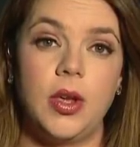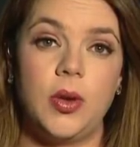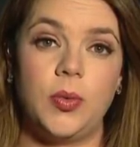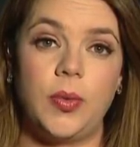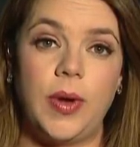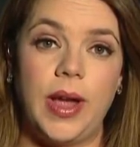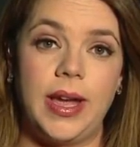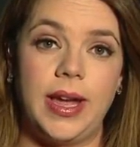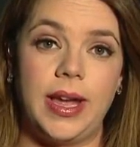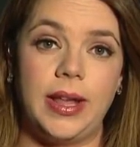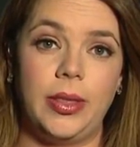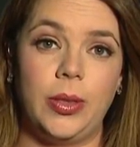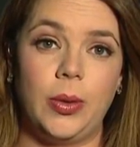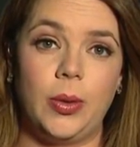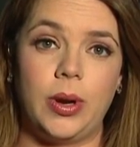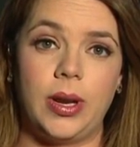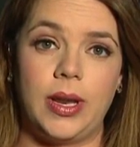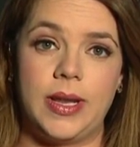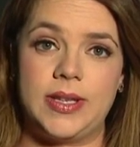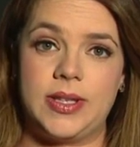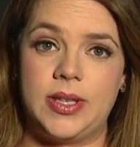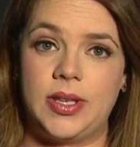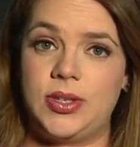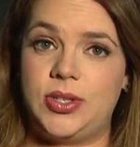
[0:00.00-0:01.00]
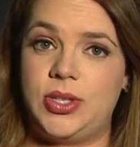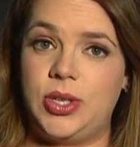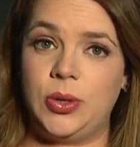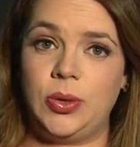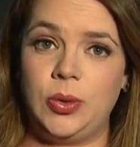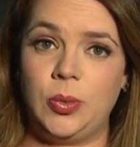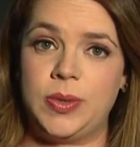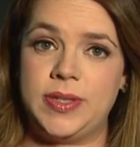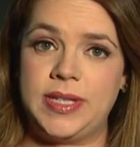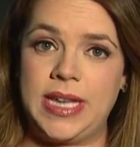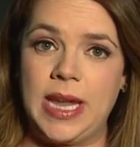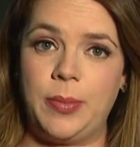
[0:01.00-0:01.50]
Ray and Lourdes, the
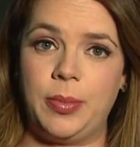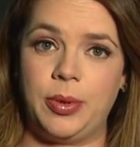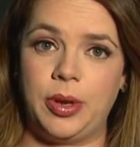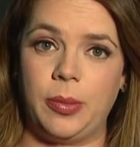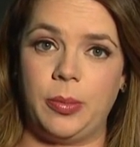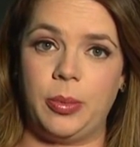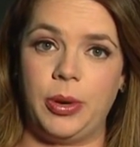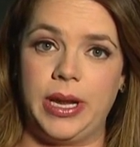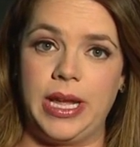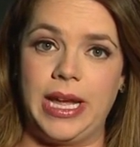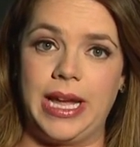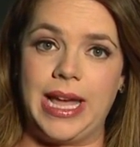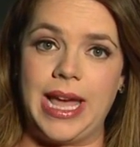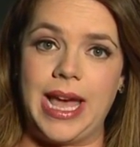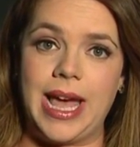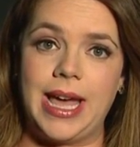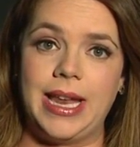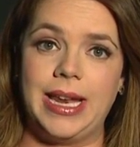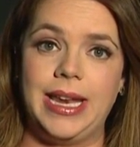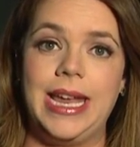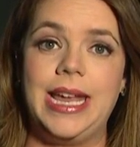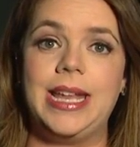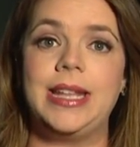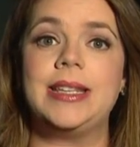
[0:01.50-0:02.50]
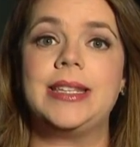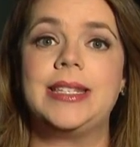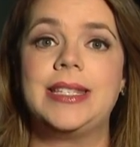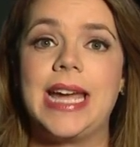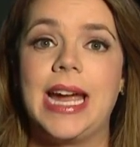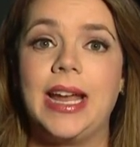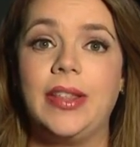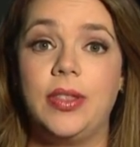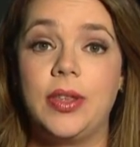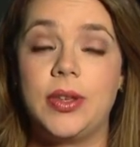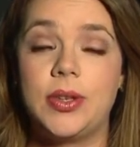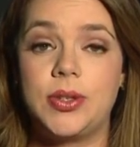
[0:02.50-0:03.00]
student was able to bring a gun
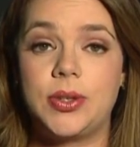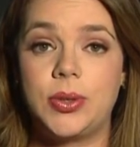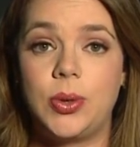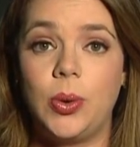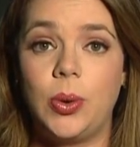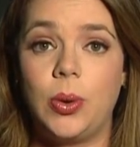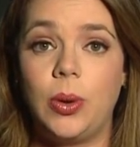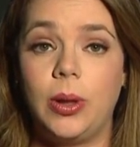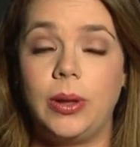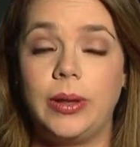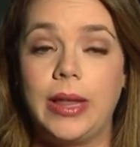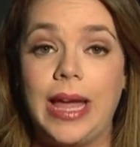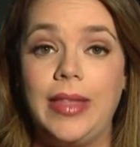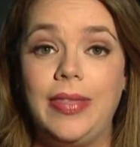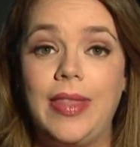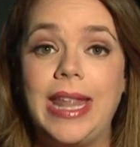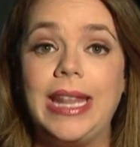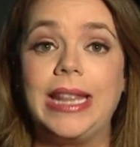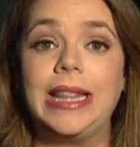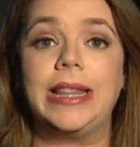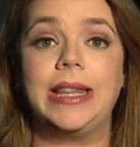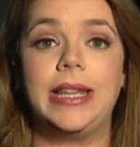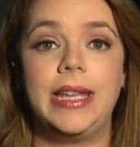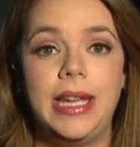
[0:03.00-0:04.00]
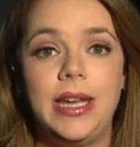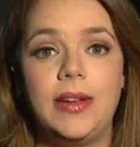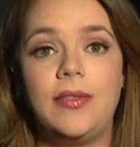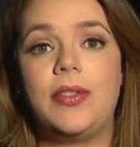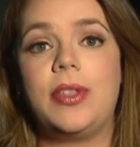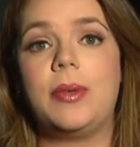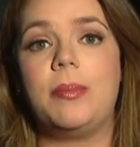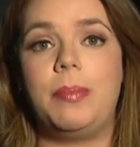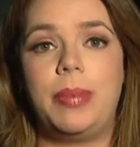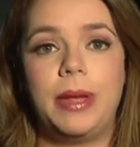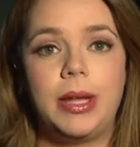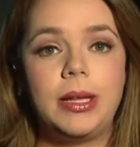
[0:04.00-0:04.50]
inside the school and then leave
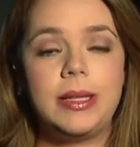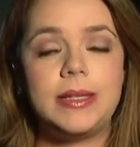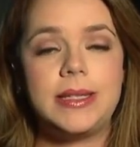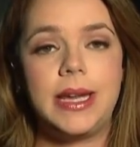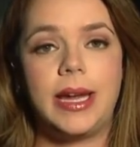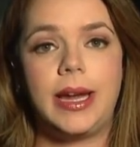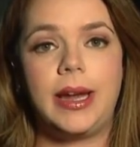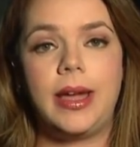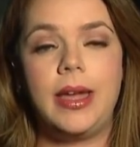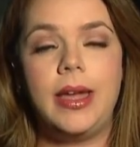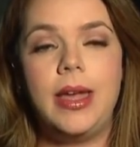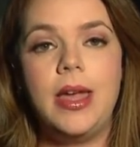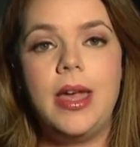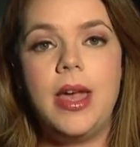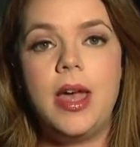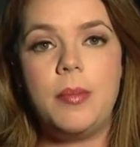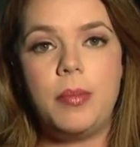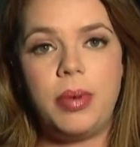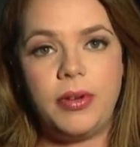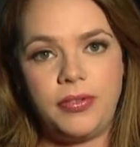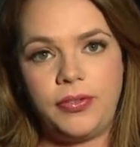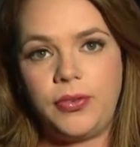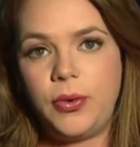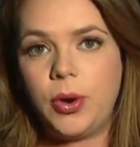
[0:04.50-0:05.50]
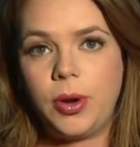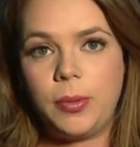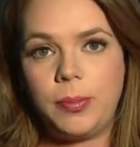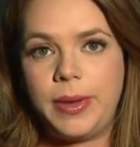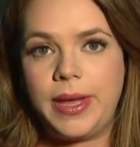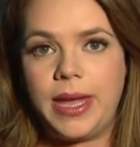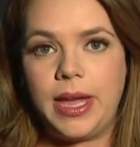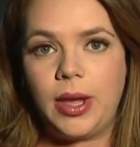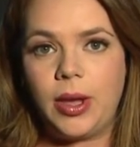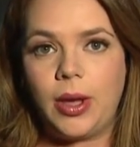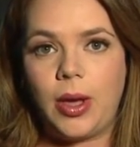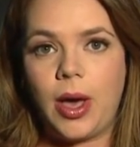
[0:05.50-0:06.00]
the building before
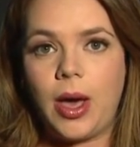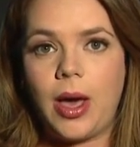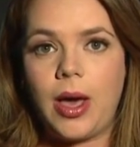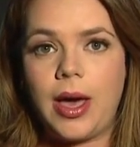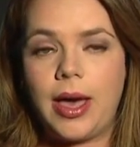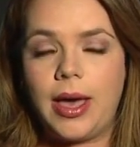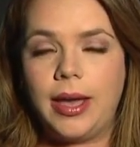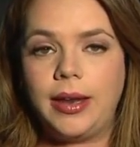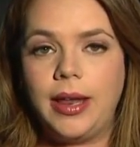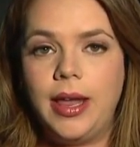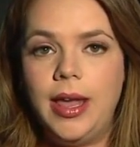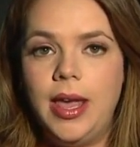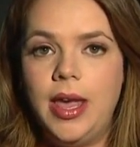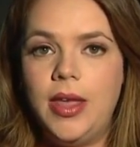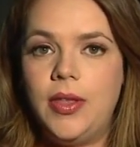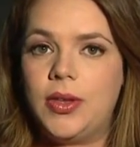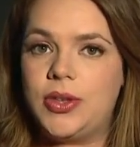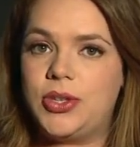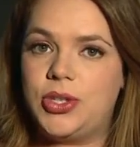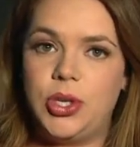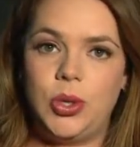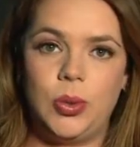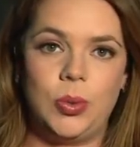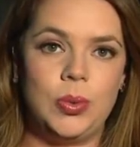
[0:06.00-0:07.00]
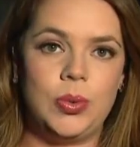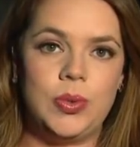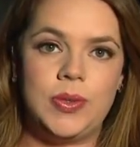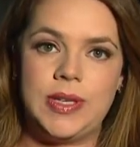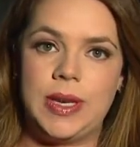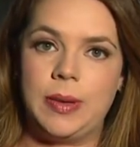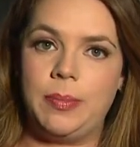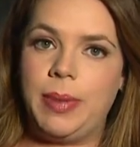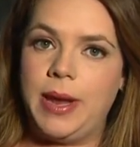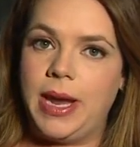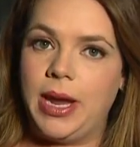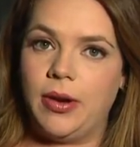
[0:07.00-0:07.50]
being caught. The students
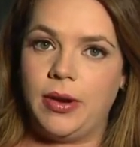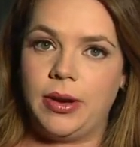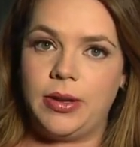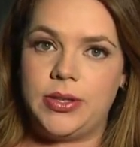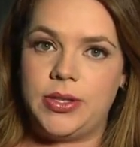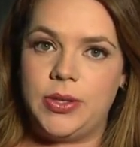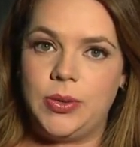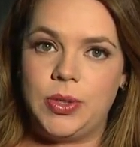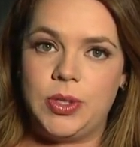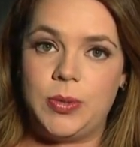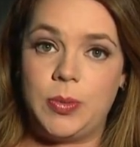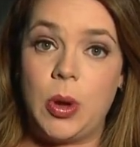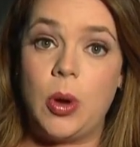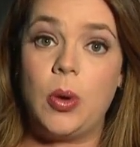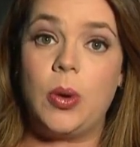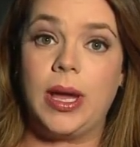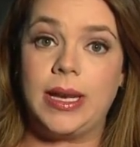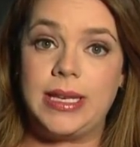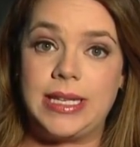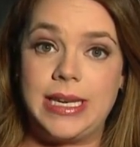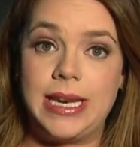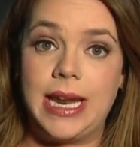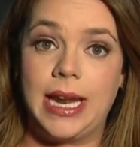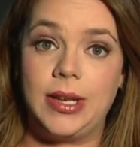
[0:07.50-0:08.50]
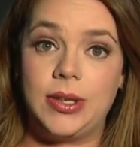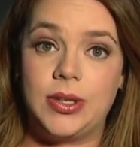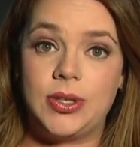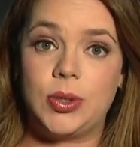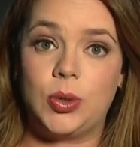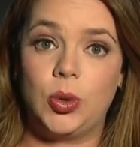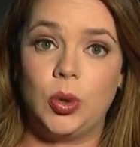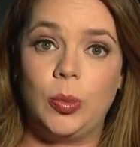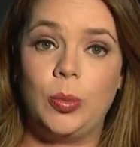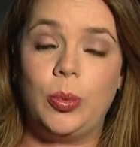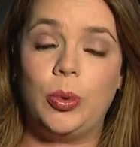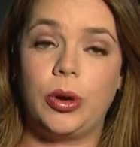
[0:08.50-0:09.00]
and parents who spoke at tonight's
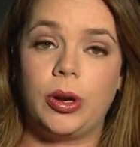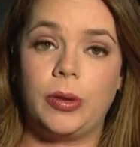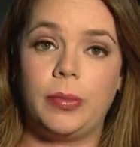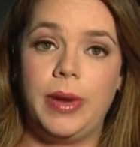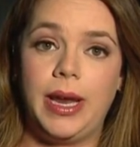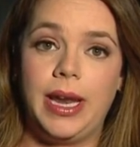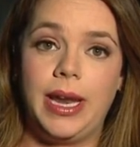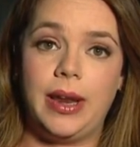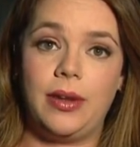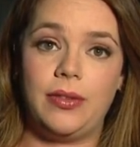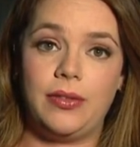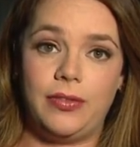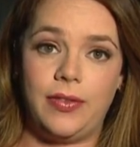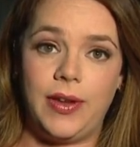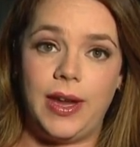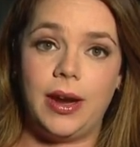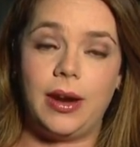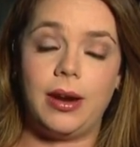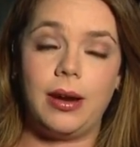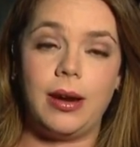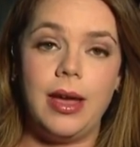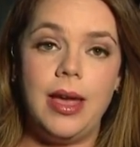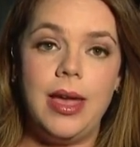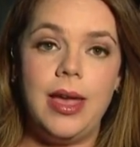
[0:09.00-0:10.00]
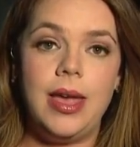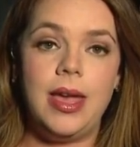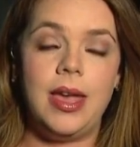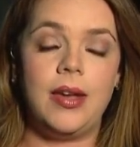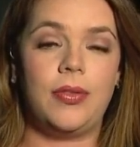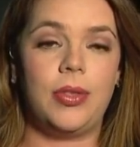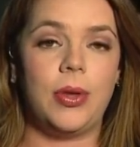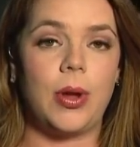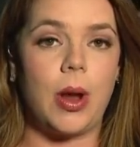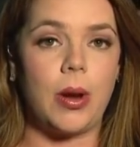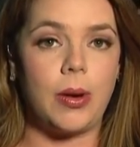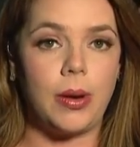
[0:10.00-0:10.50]
school board meeting fear
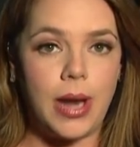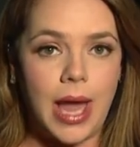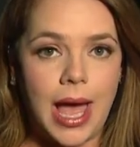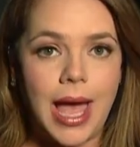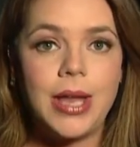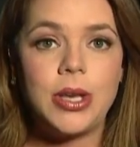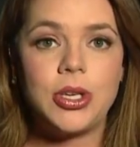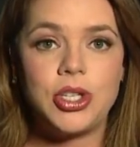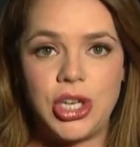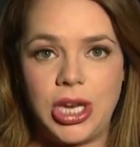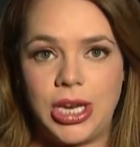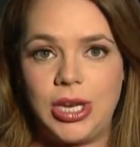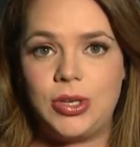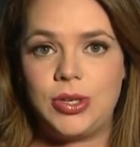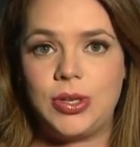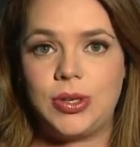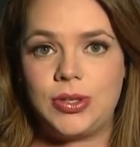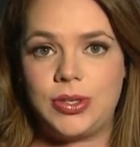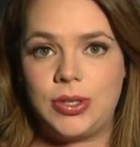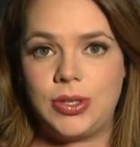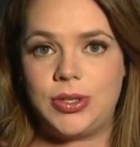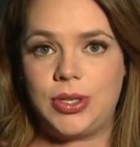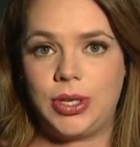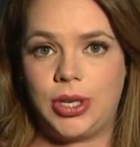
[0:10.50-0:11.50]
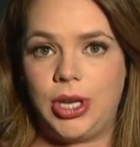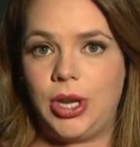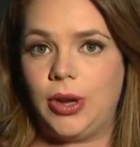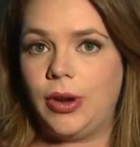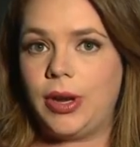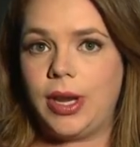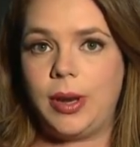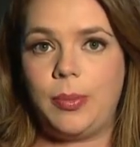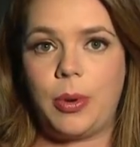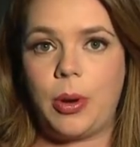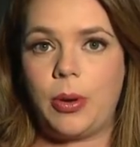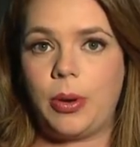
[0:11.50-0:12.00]
if there are not changes to
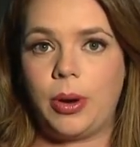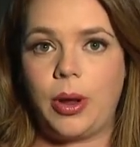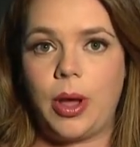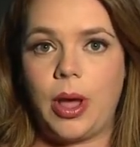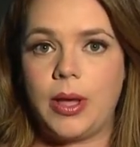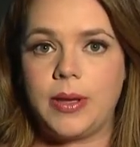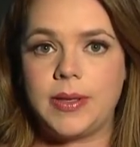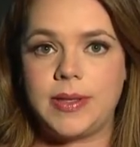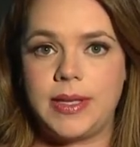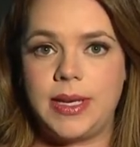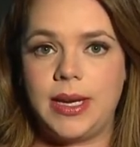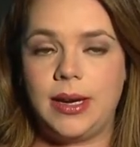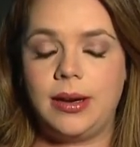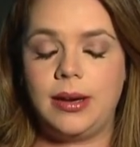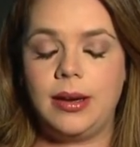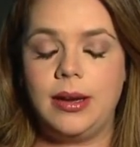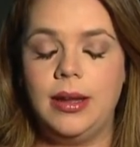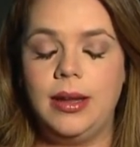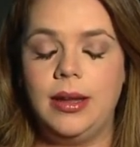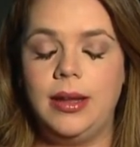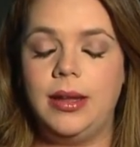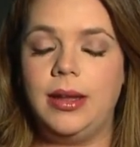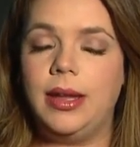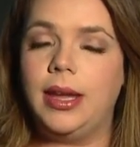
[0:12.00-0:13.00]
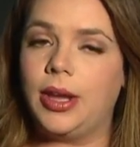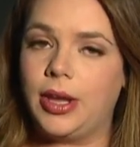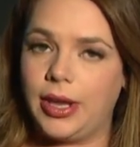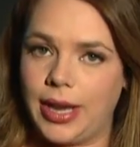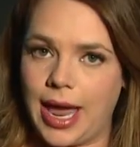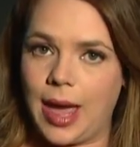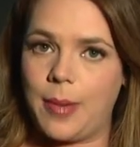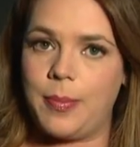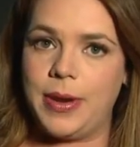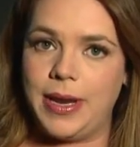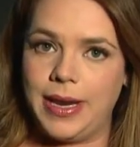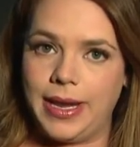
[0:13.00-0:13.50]
security protocols here, it could
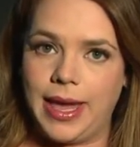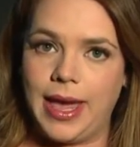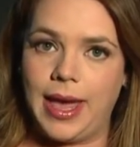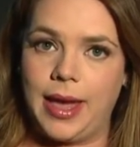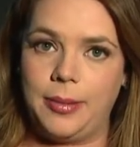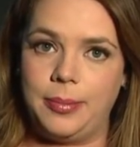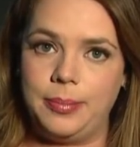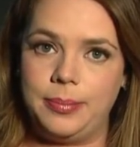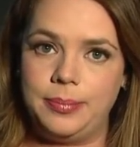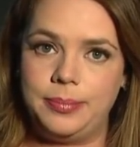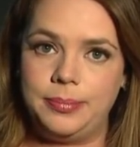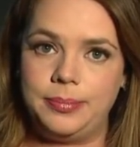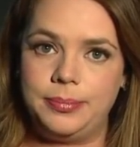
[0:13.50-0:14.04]
happen again.